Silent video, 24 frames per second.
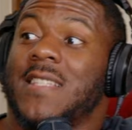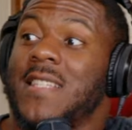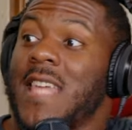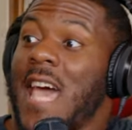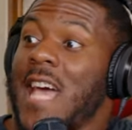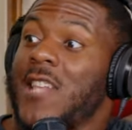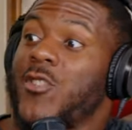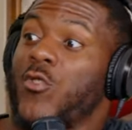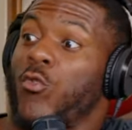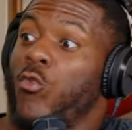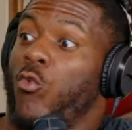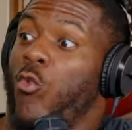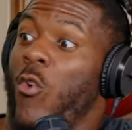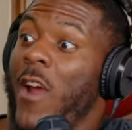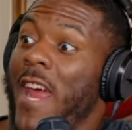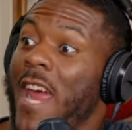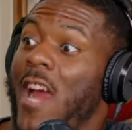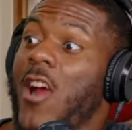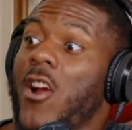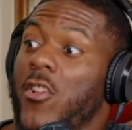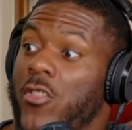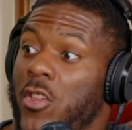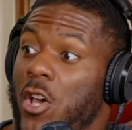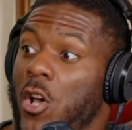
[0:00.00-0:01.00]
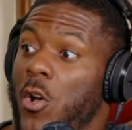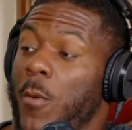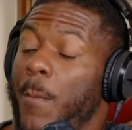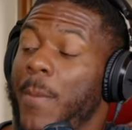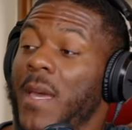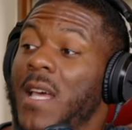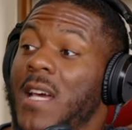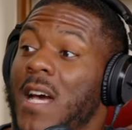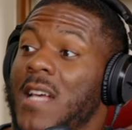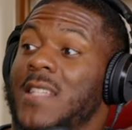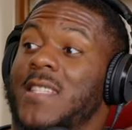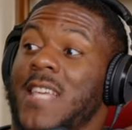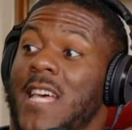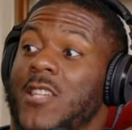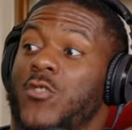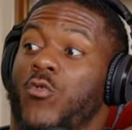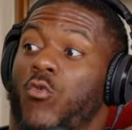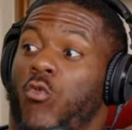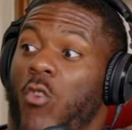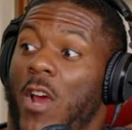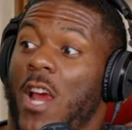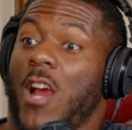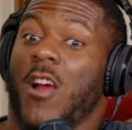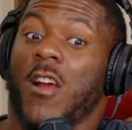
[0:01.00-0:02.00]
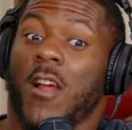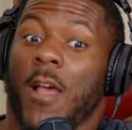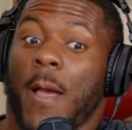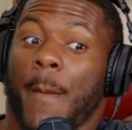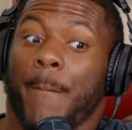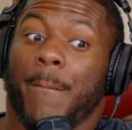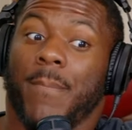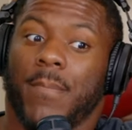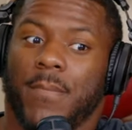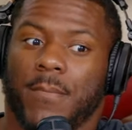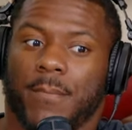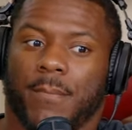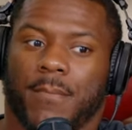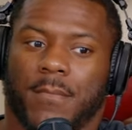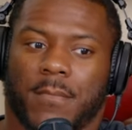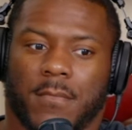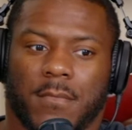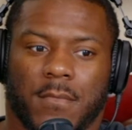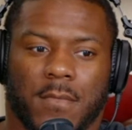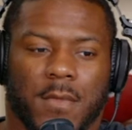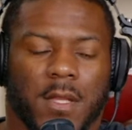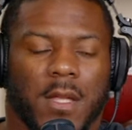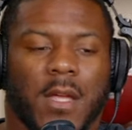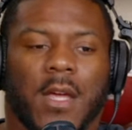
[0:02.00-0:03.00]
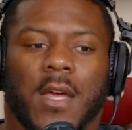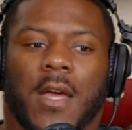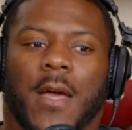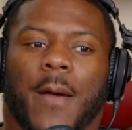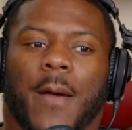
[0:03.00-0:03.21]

that's rare, though. Because that's rare. Because it's good football.